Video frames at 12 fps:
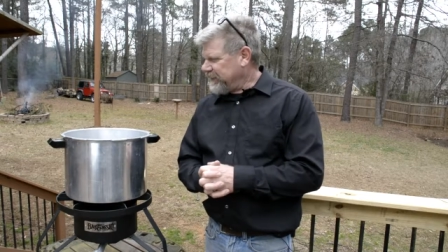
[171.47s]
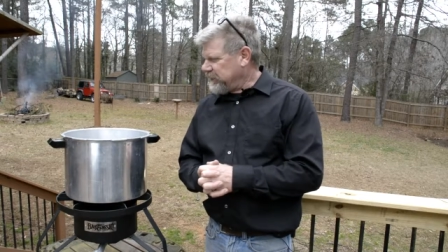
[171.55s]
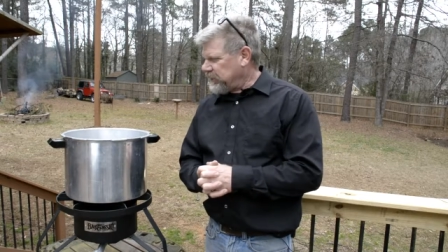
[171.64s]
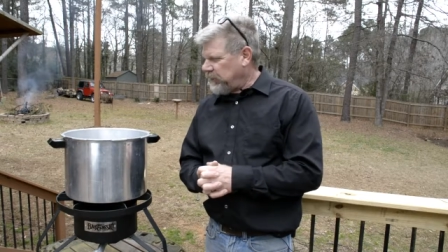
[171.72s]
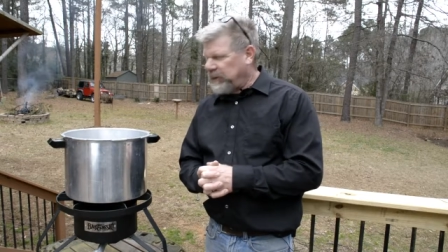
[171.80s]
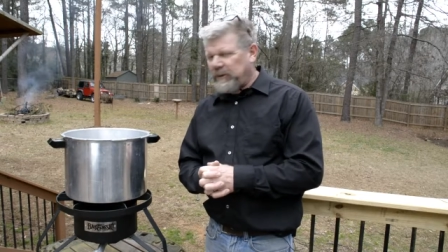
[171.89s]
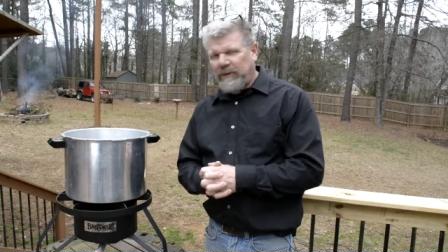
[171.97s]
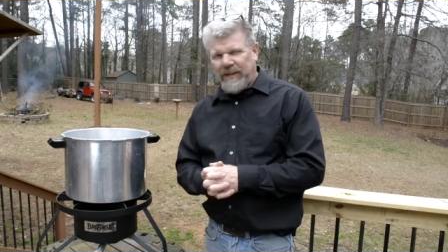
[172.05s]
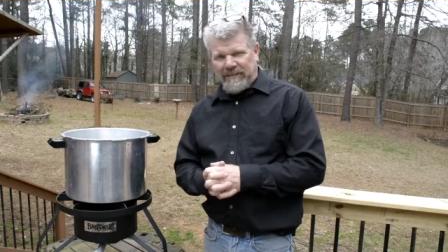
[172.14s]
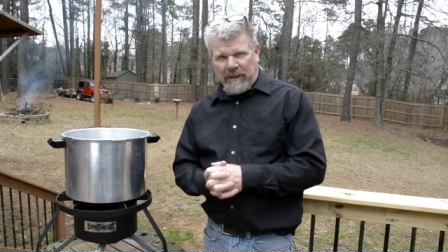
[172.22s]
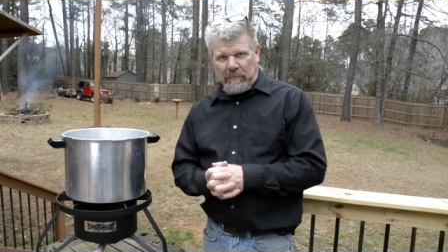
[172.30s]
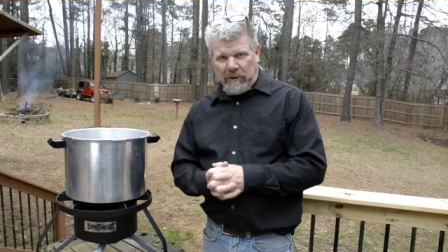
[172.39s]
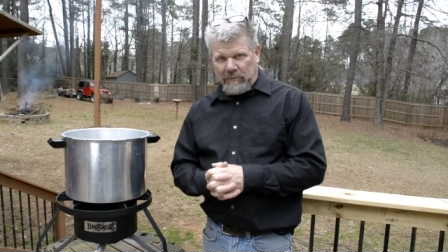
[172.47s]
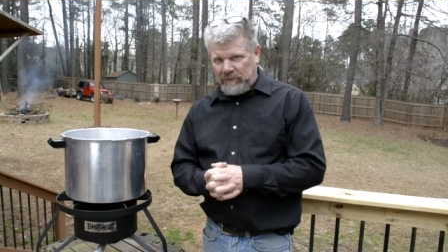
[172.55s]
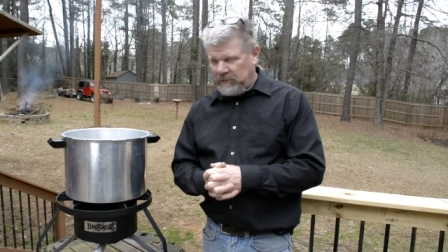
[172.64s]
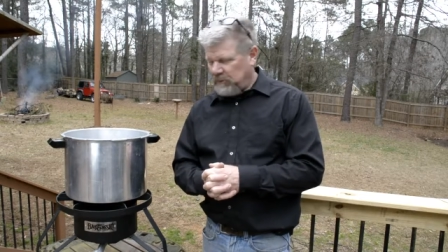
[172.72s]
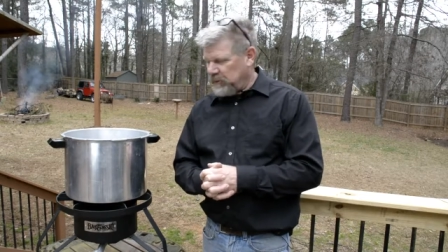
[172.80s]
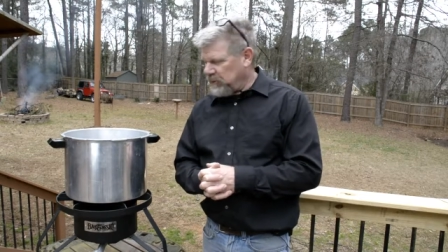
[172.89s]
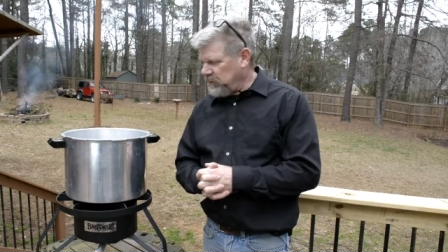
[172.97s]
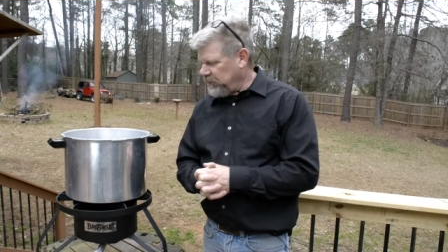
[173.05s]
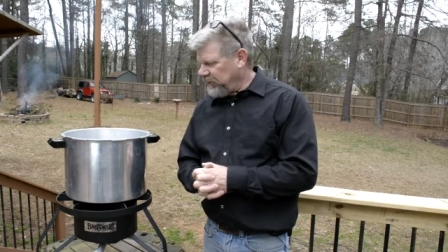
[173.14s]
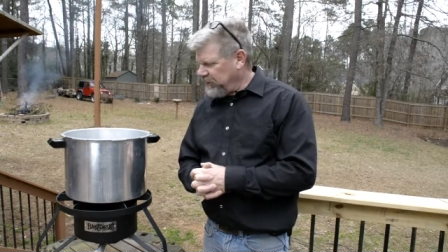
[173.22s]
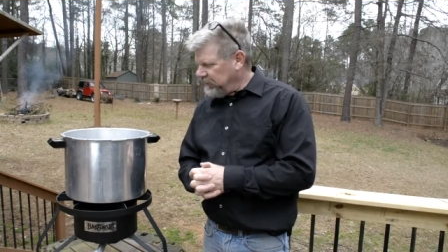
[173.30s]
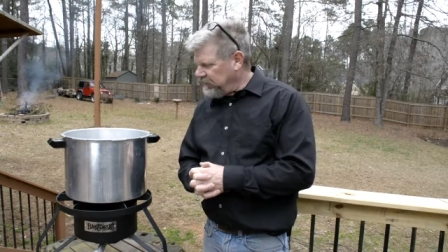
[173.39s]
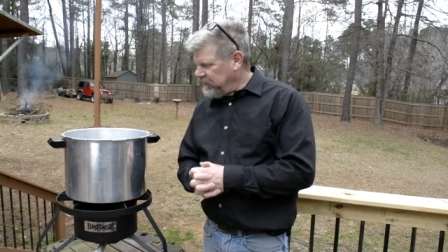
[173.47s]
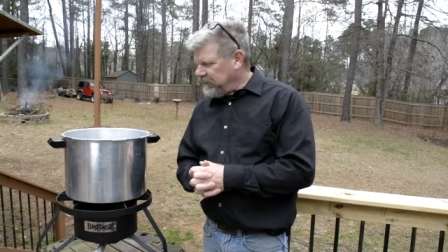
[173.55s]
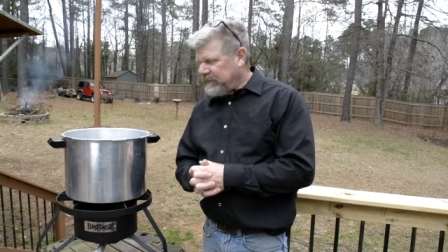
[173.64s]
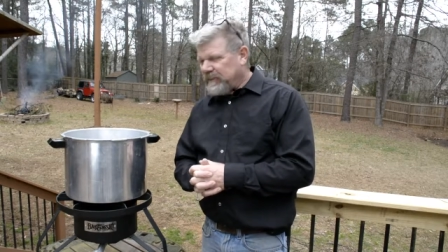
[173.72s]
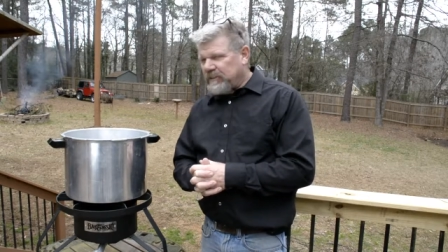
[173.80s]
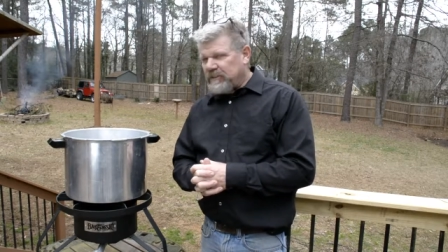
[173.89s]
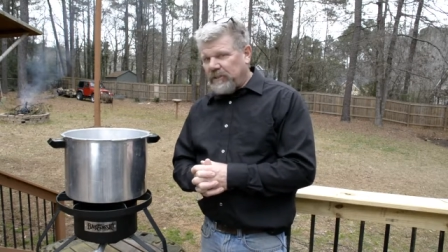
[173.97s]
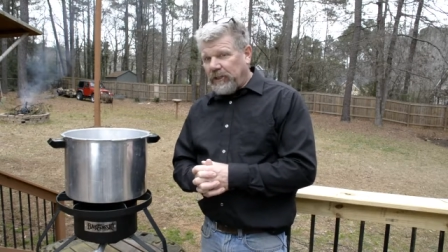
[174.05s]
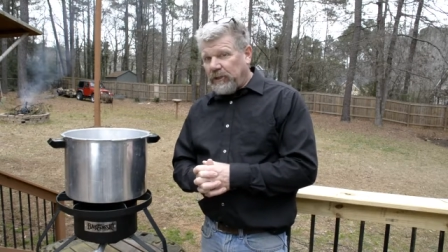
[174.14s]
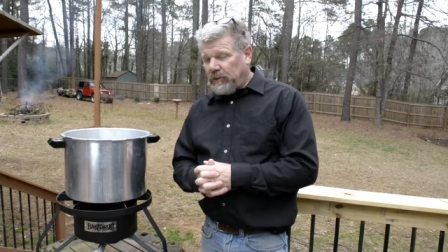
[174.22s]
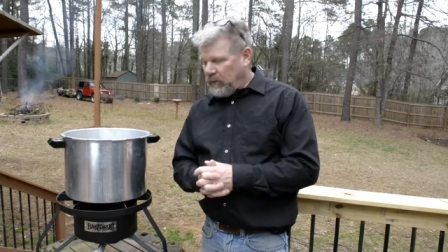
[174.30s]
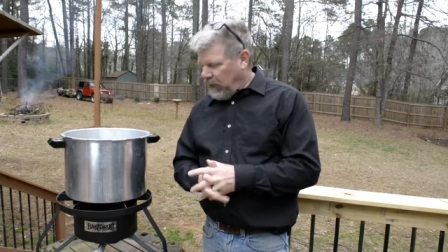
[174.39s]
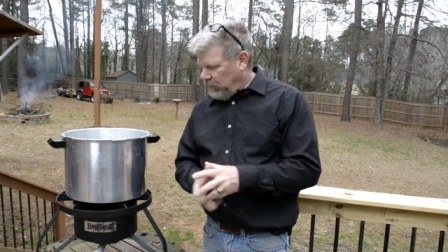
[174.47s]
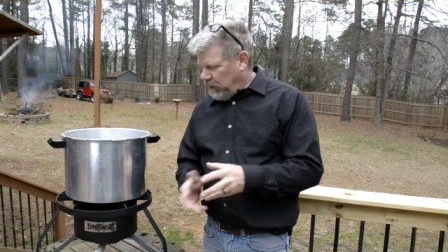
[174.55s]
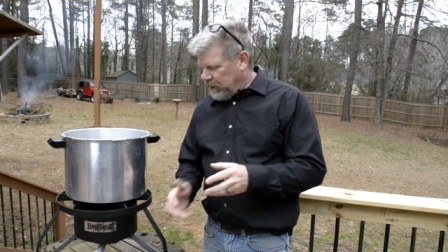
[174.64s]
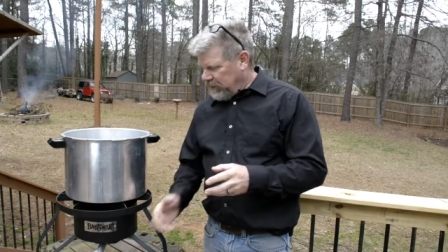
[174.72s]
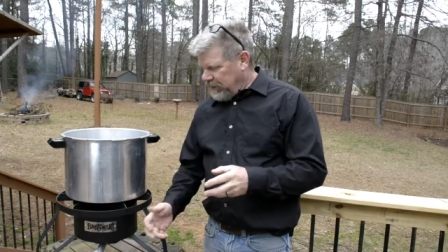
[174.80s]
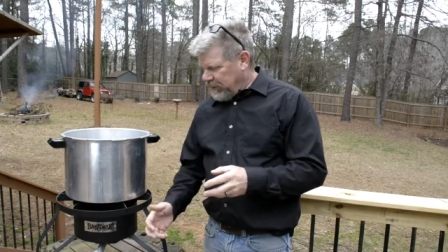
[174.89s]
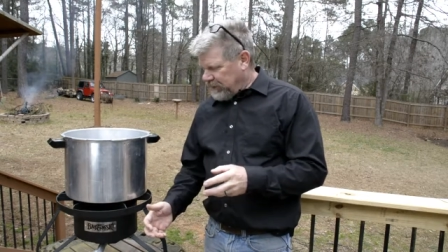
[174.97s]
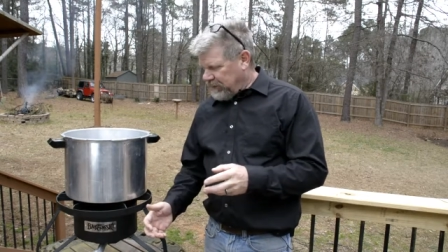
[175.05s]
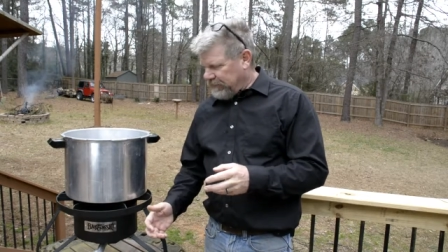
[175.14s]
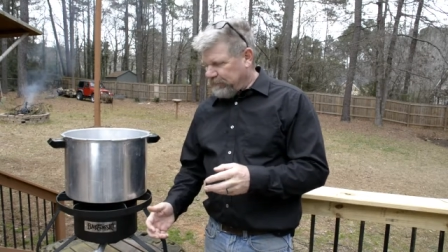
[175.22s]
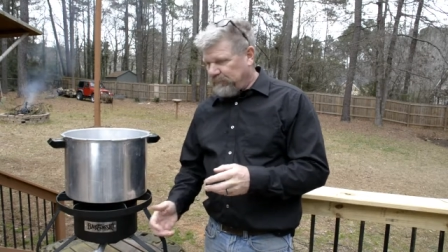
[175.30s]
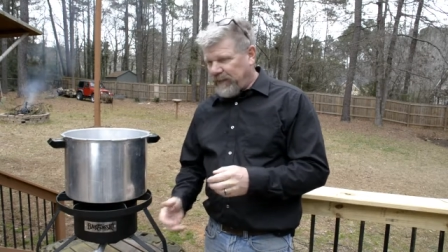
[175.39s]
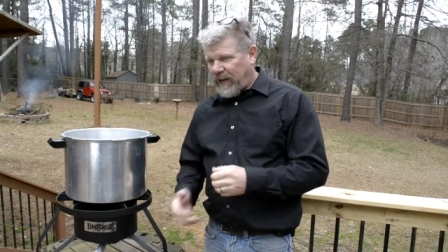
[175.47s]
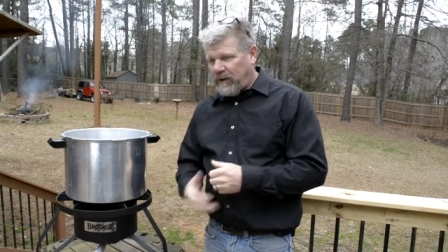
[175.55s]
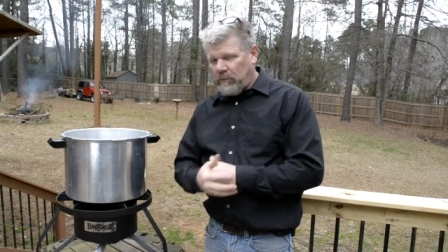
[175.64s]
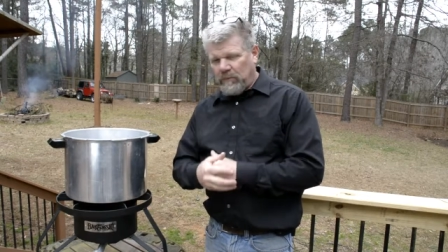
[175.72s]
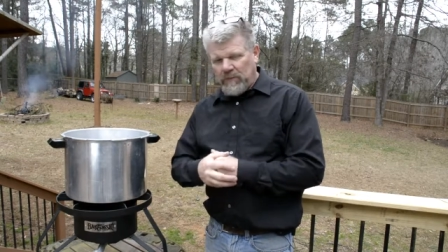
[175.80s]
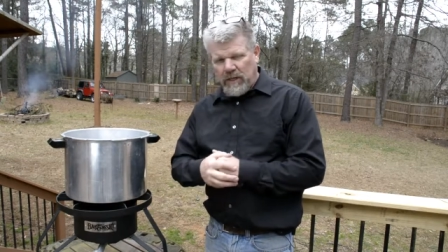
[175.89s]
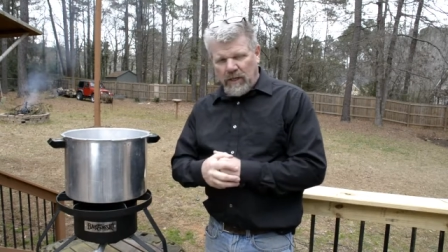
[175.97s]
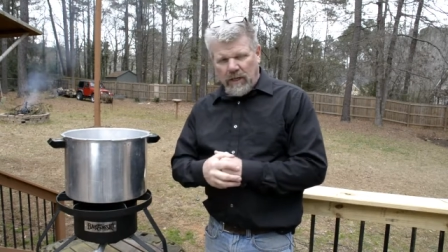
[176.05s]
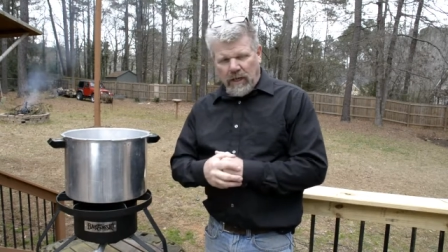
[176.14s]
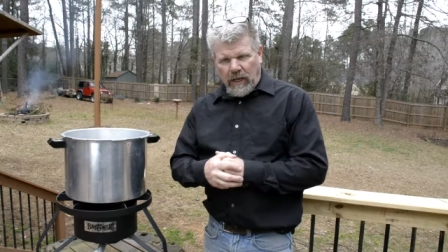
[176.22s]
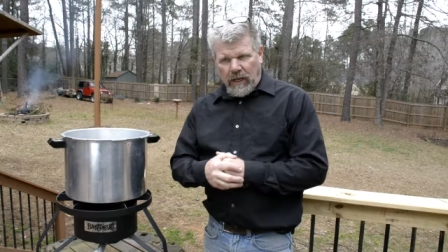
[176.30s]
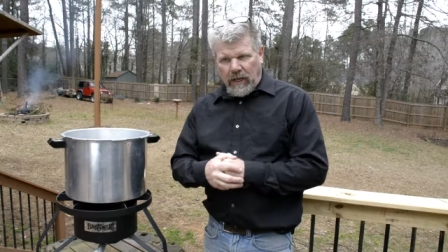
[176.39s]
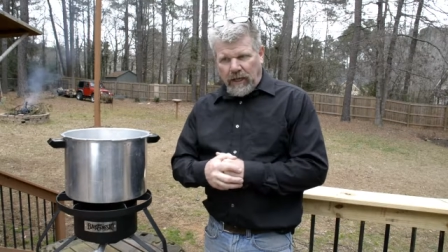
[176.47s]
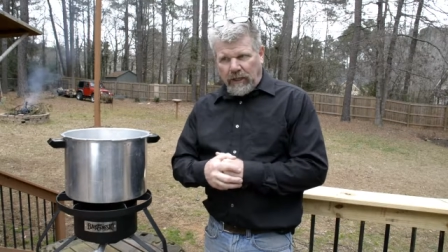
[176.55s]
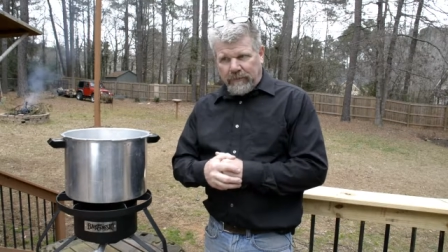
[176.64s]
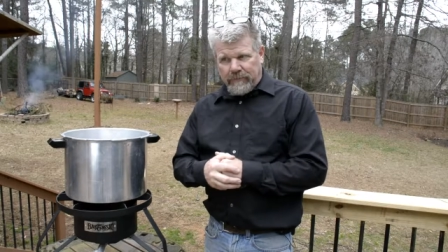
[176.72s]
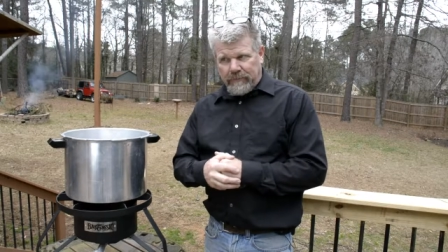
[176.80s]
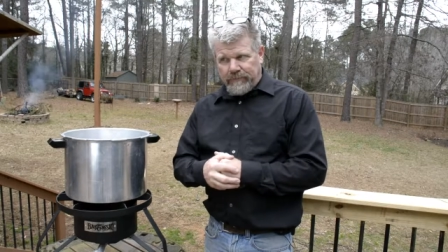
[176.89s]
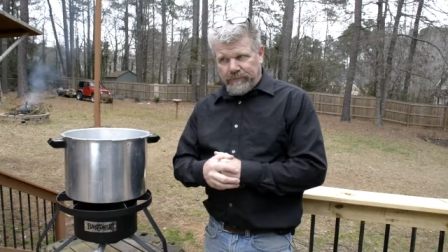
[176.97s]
So anyways, I promised I wouldn't do it again. So I bought this. Now, uh,